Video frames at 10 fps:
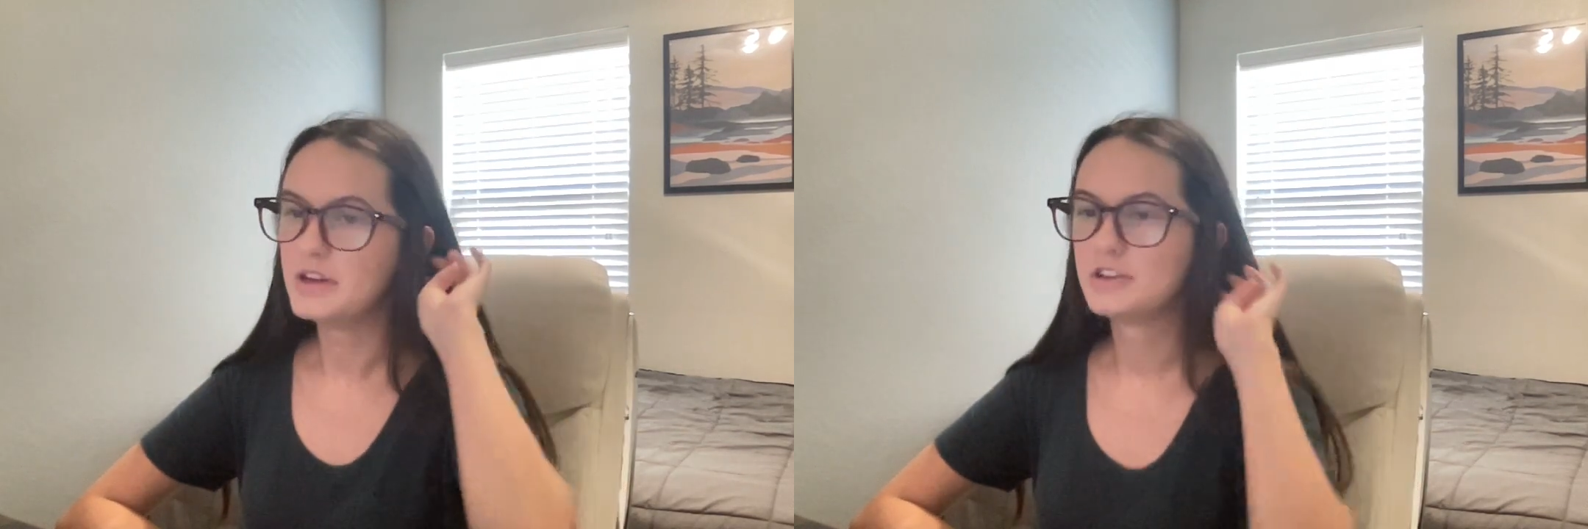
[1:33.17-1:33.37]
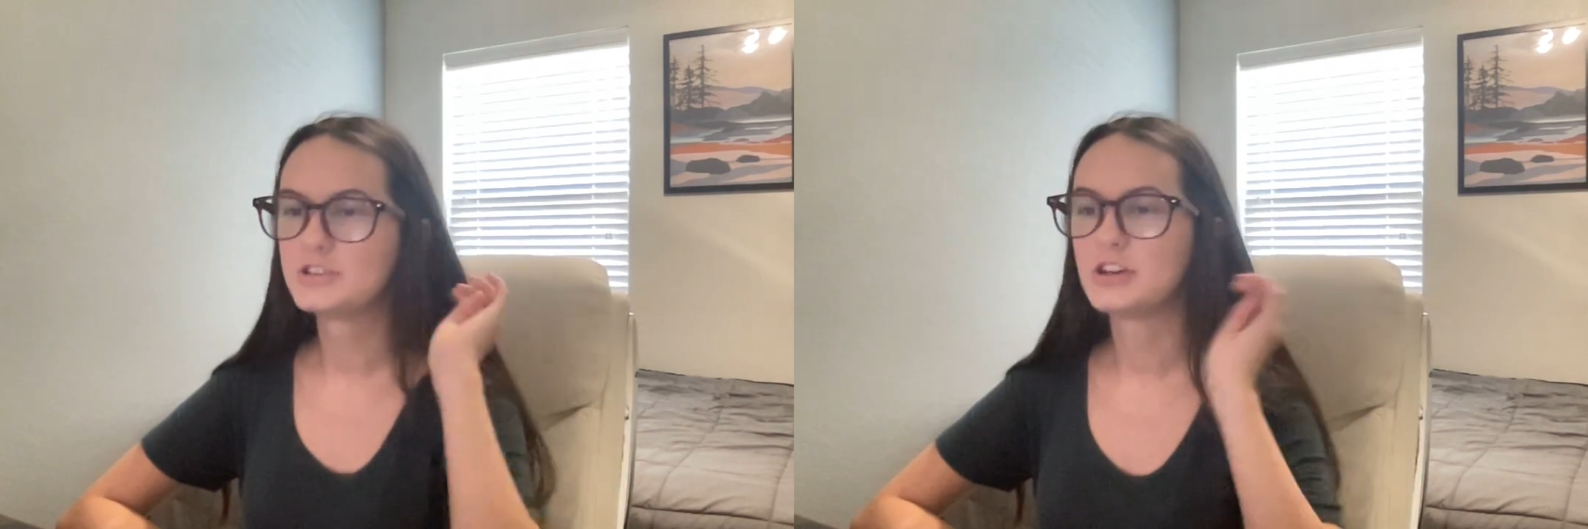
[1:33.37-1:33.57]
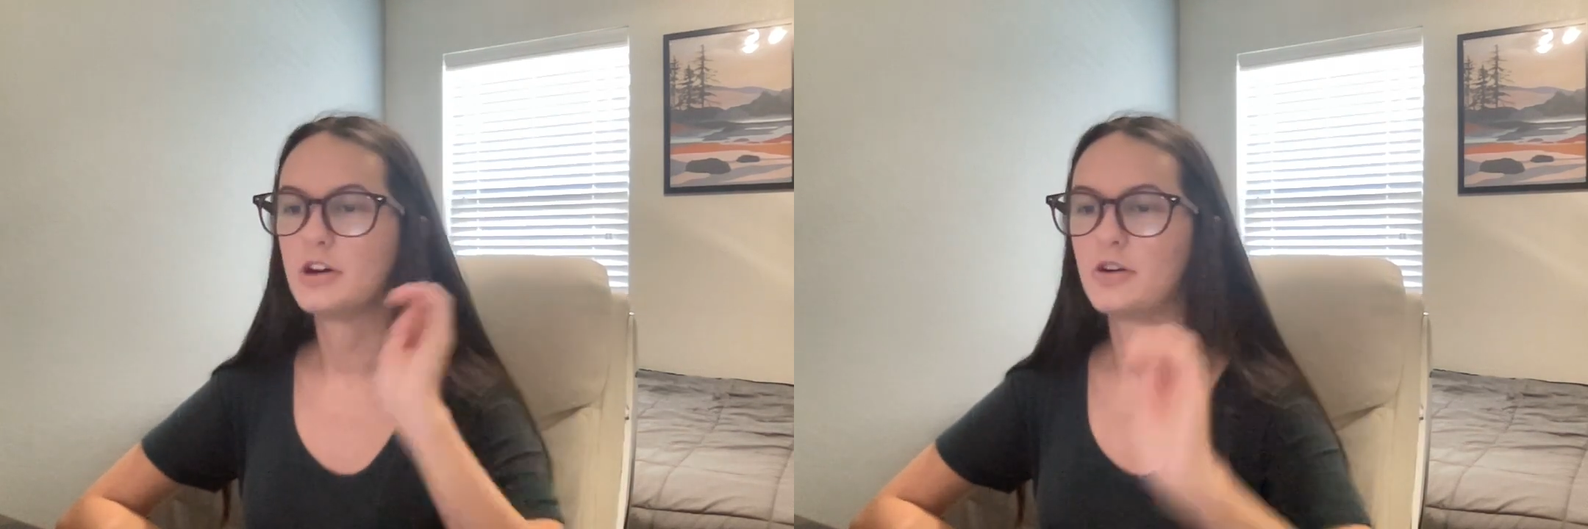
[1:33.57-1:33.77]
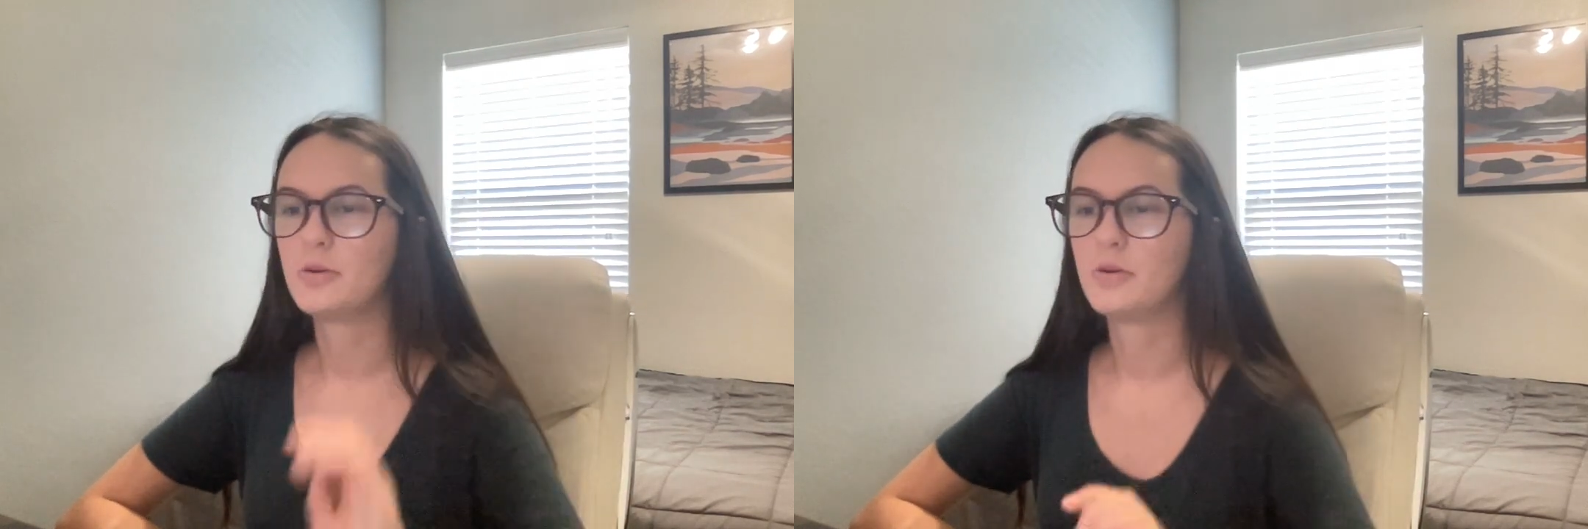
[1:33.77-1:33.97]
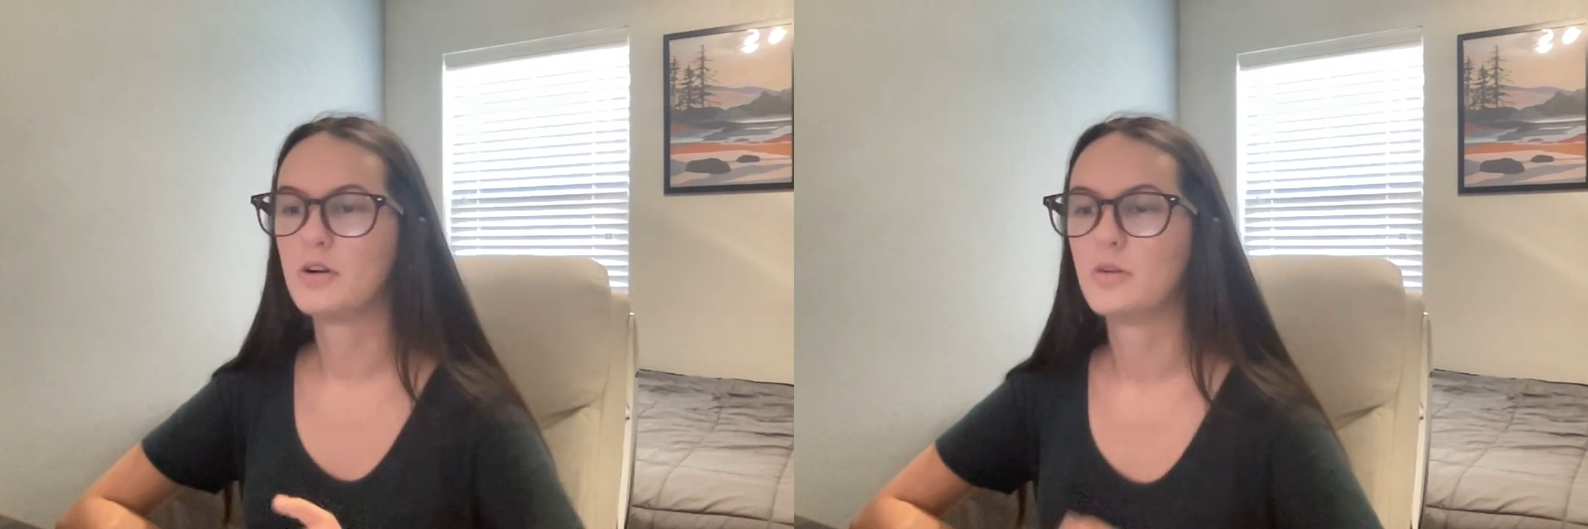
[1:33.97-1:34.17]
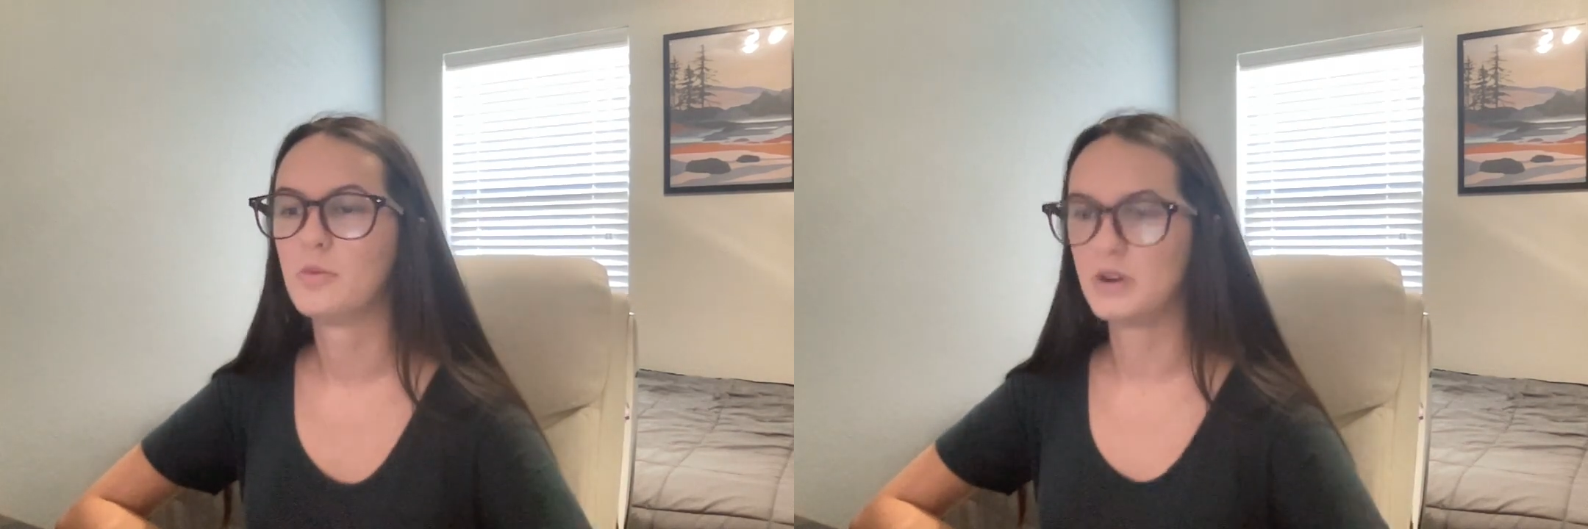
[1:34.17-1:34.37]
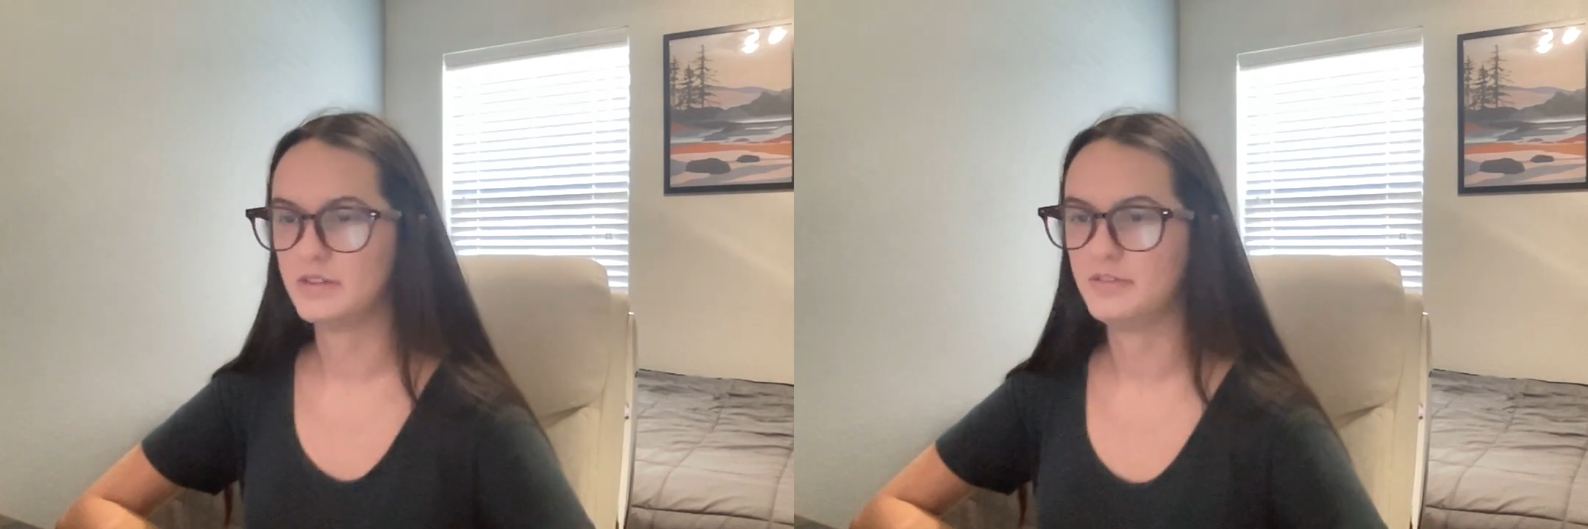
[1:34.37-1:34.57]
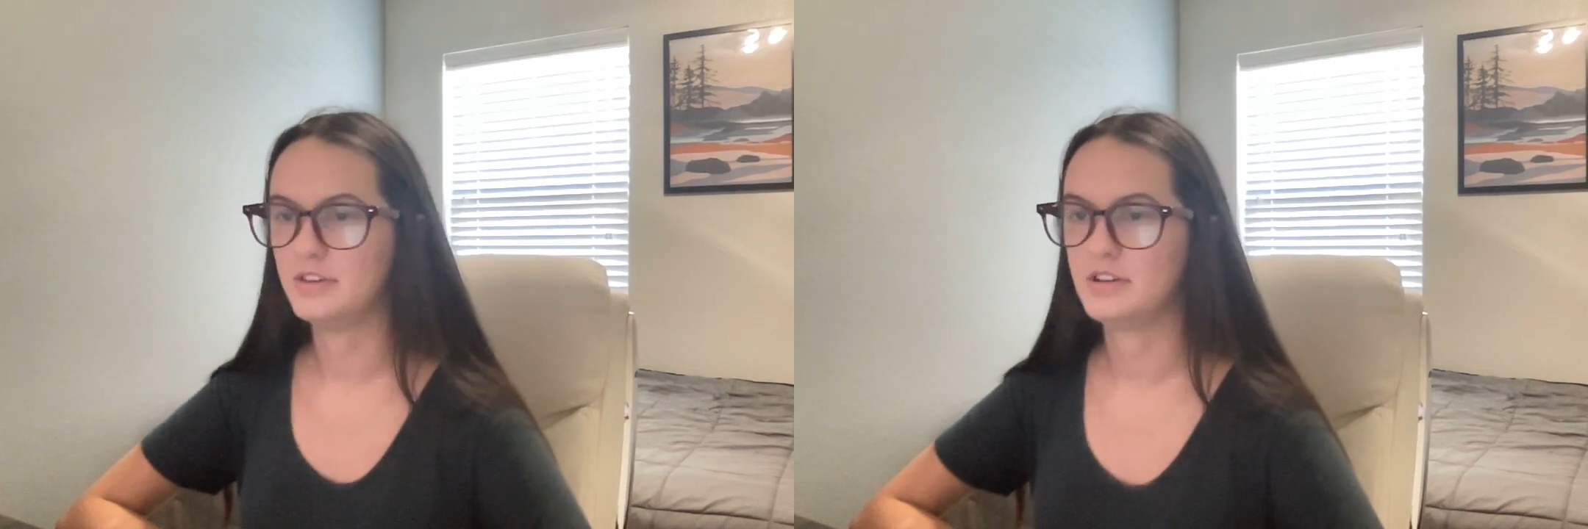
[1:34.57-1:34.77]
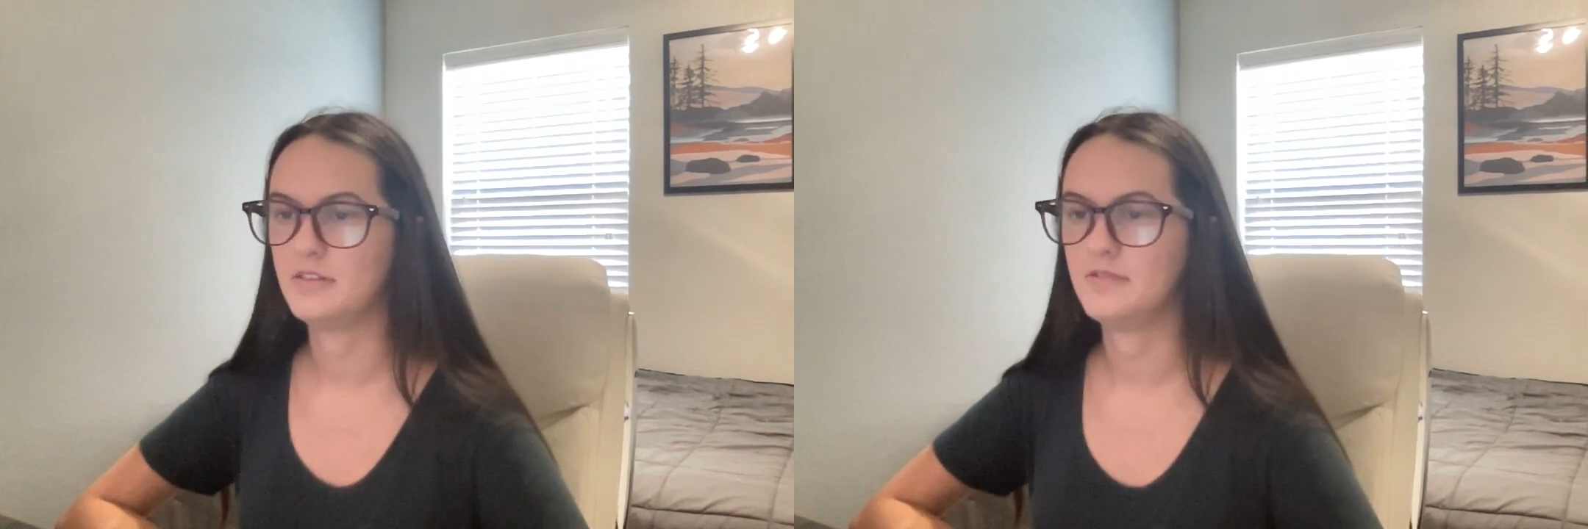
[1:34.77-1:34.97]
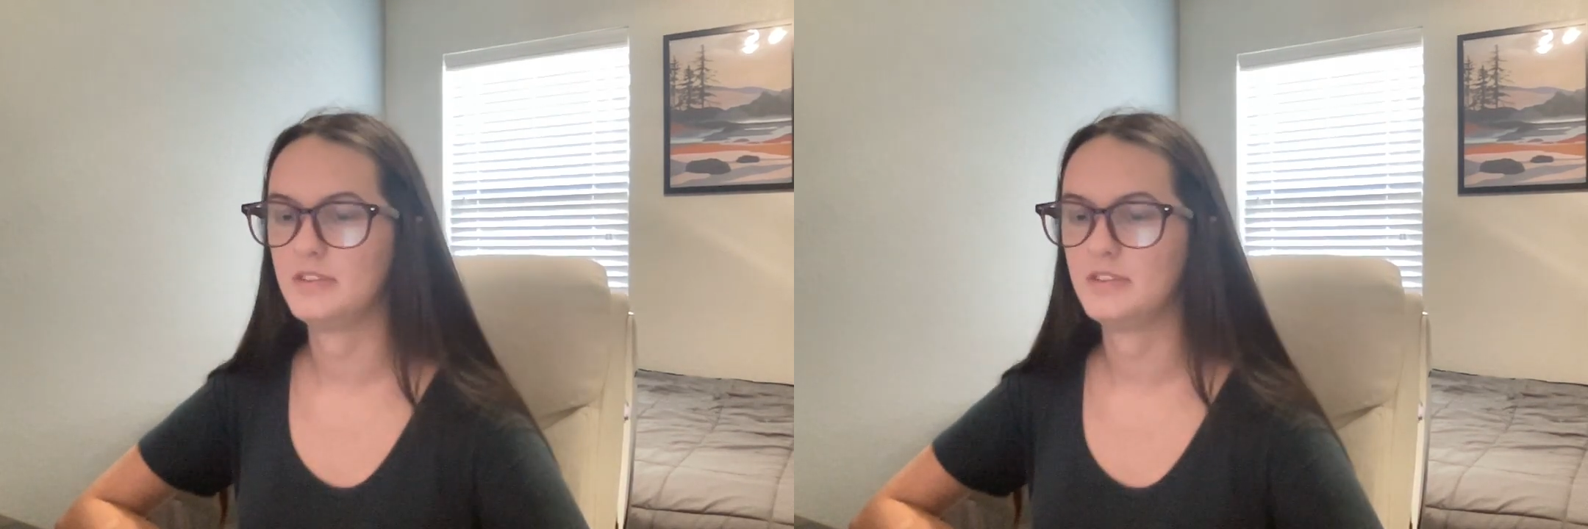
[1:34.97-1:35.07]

So one of the